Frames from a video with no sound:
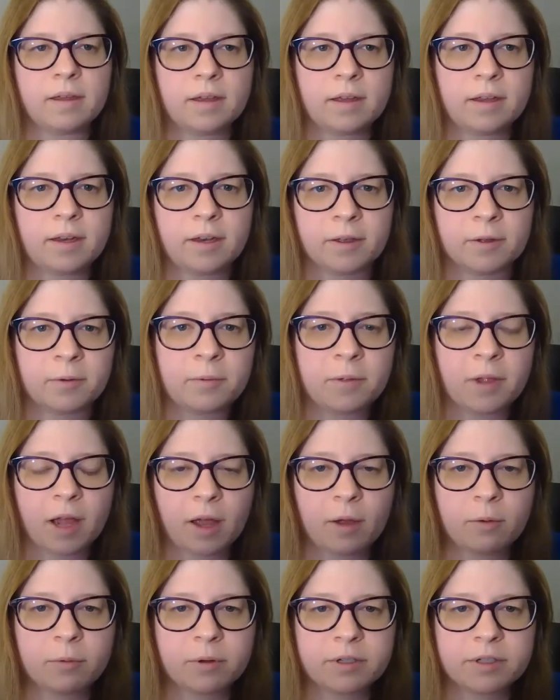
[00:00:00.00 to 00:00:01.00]
Hello,
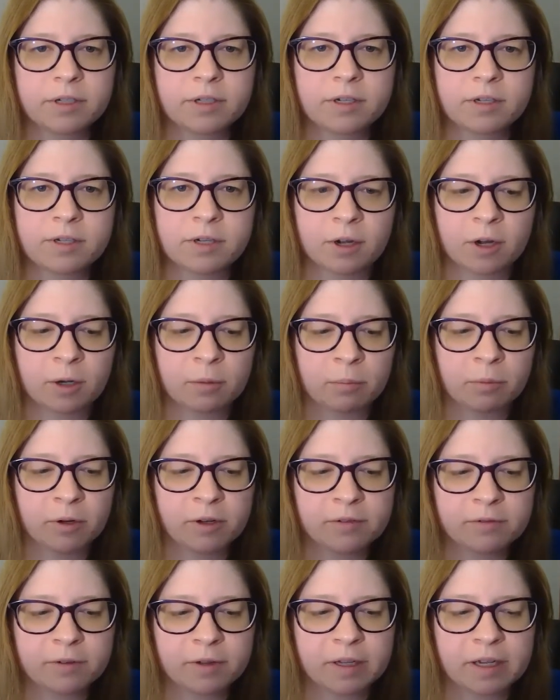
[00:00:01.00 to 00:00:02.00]
I wanted to talk
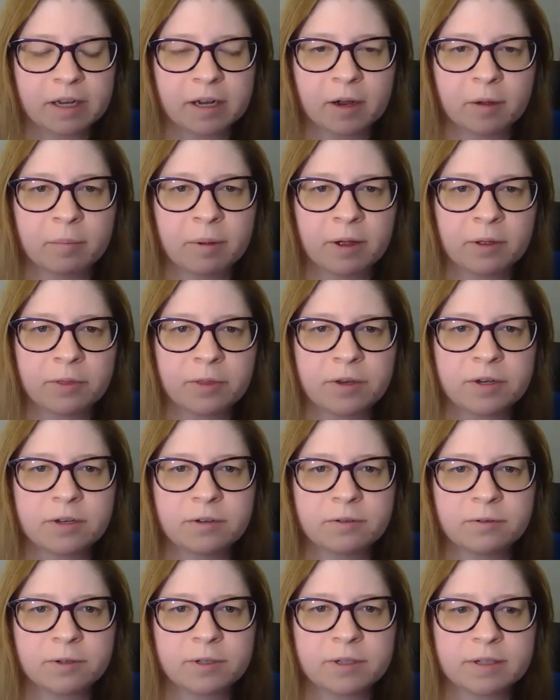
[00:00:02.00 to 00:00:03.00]
briefly about the
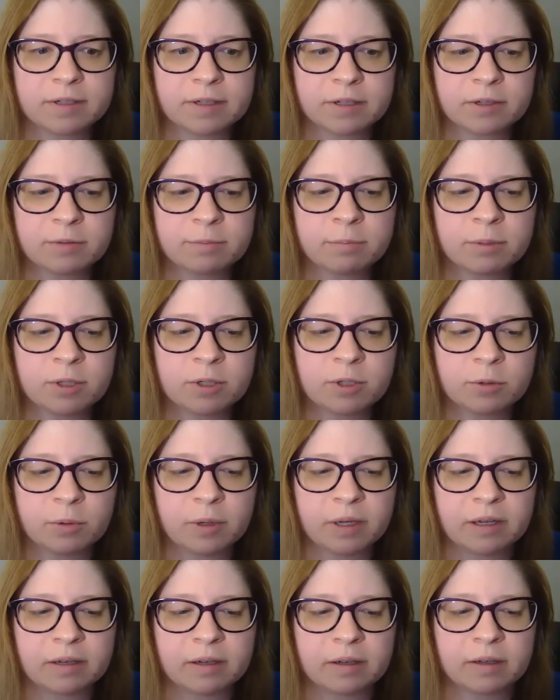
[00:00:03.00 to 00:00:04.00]
differences
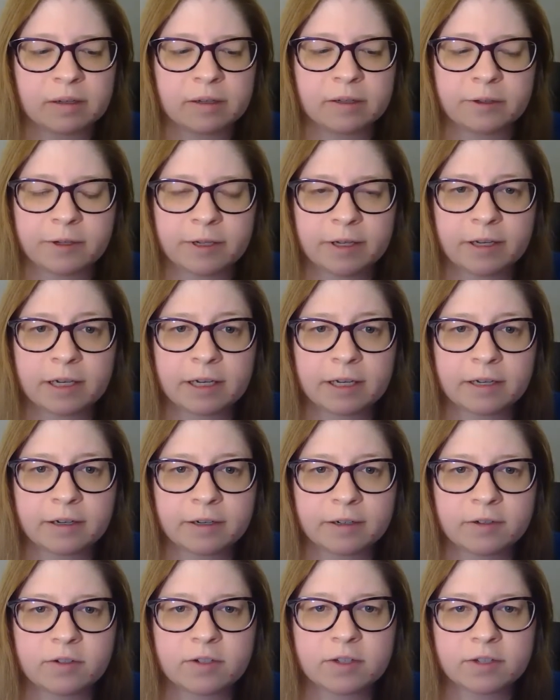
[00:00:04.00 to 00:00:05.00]
between cleaning,
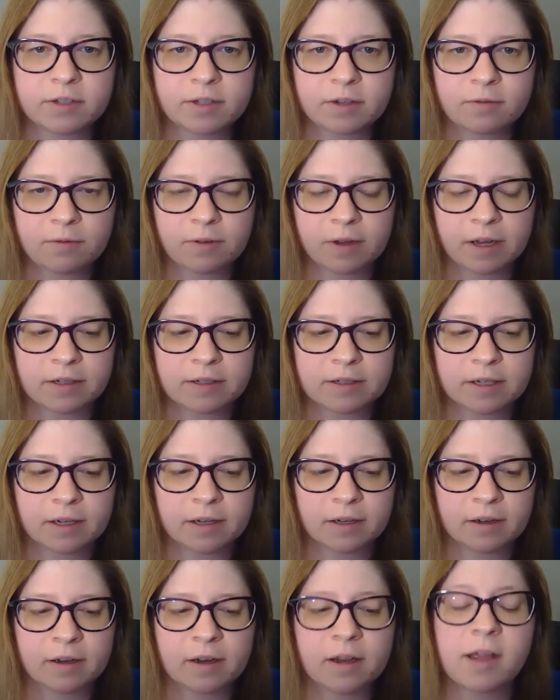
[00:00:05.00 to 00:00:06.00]

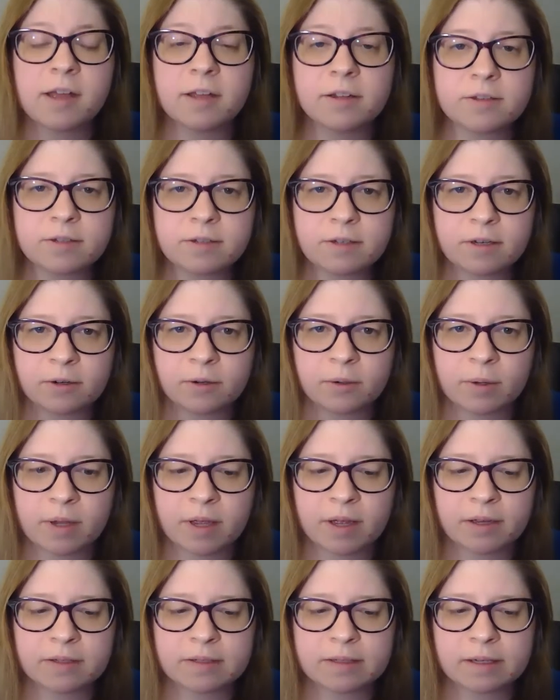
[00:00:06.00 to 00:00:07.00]
disinfecting, and
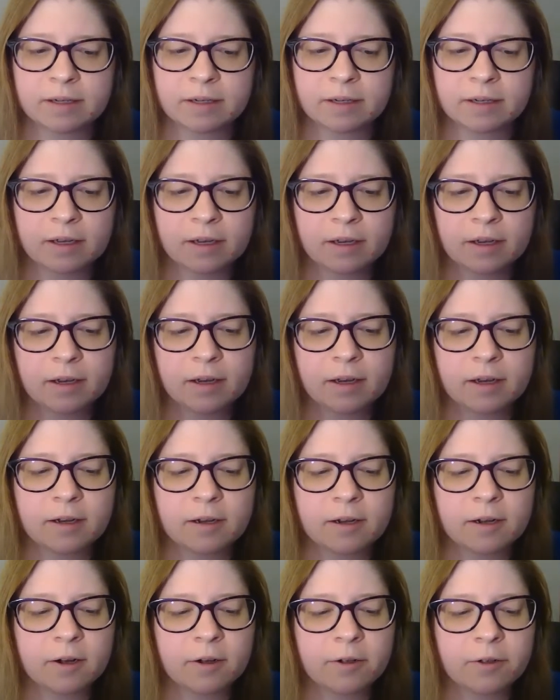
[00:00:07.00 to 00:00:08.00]
sterilizing.
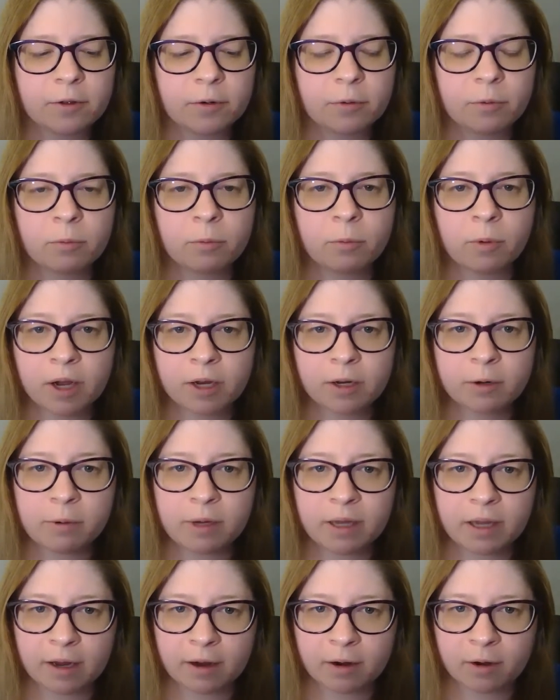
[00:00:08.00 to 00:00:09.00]
Why do
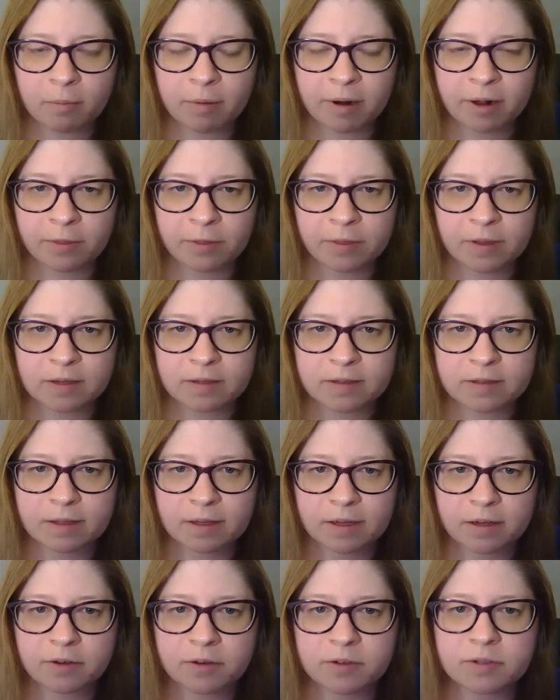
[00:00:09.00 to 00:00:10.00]
we care about these
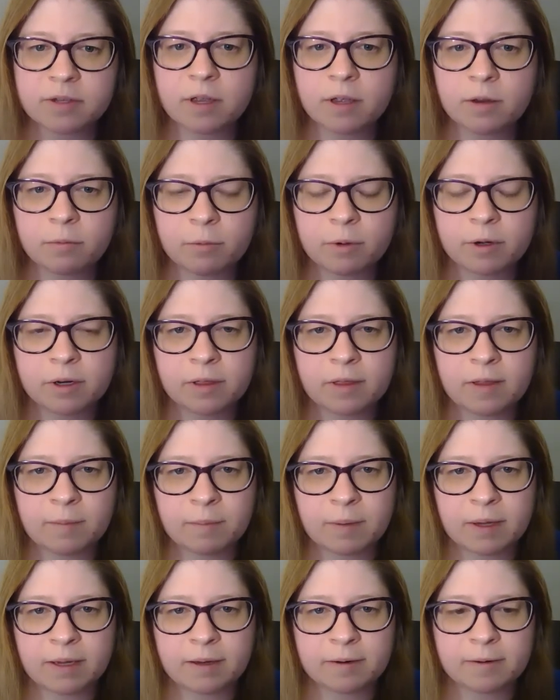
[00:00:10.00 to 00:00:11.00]
things and what do they
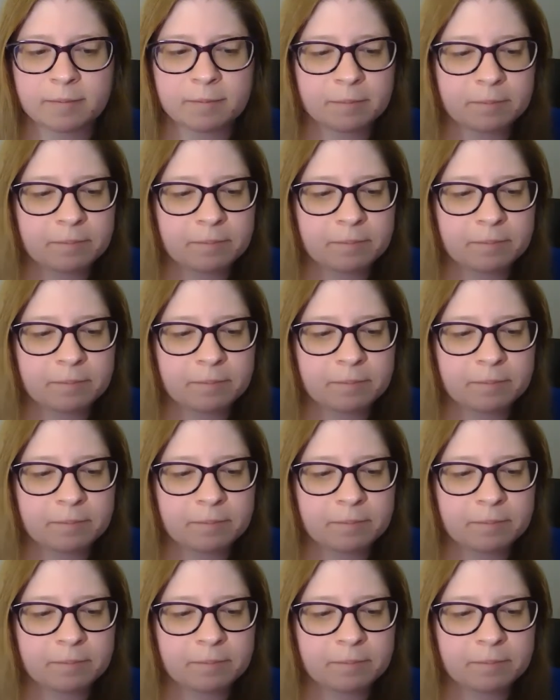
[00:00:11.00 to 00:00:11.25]
mean?